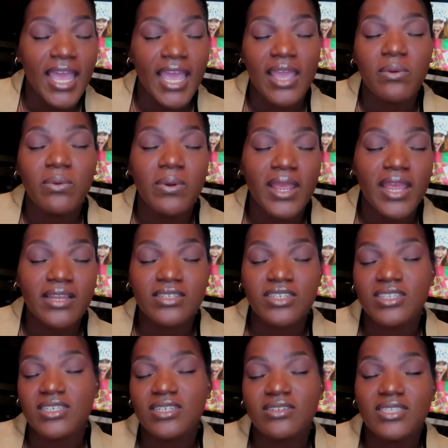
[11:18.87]
And
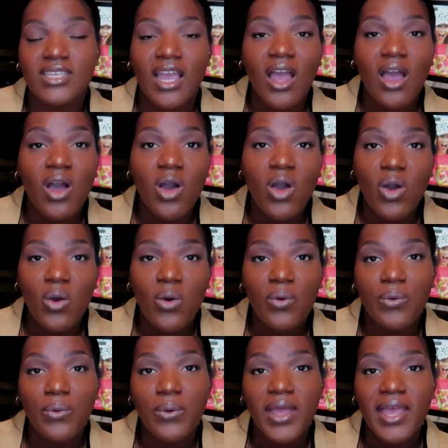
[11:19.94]
Giselle's like,
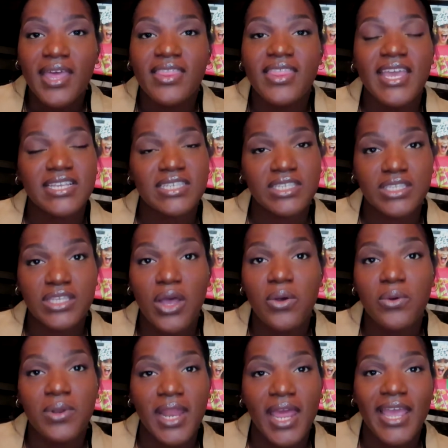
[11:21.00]
oh, that's
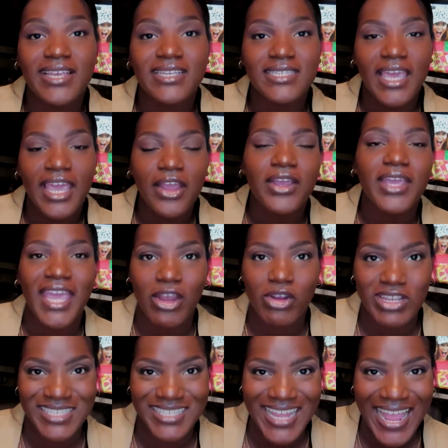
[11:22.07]
so nice, Karen.
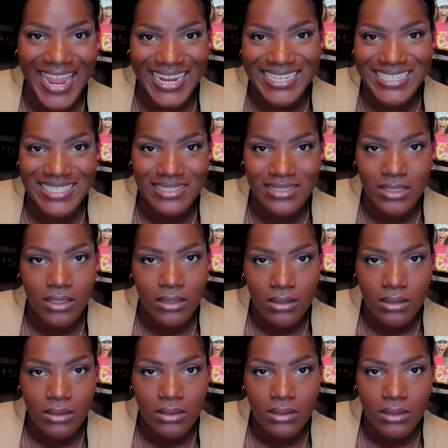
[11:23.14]
Karen's nice.
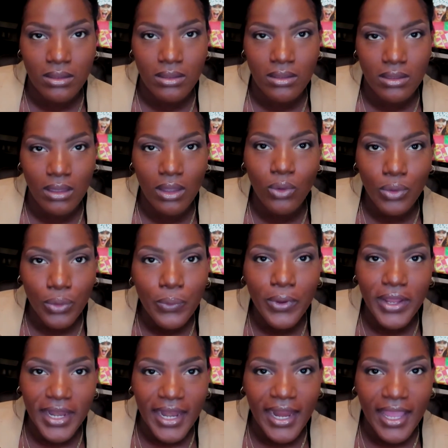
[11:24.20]
You the
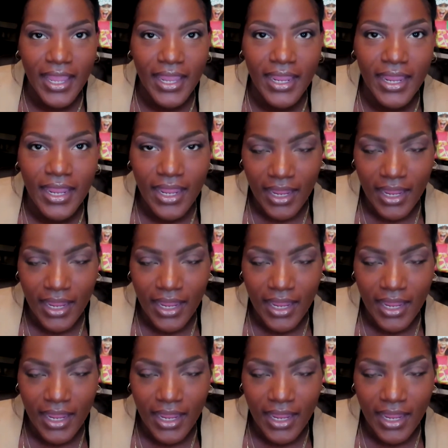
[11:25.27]
one that ain't.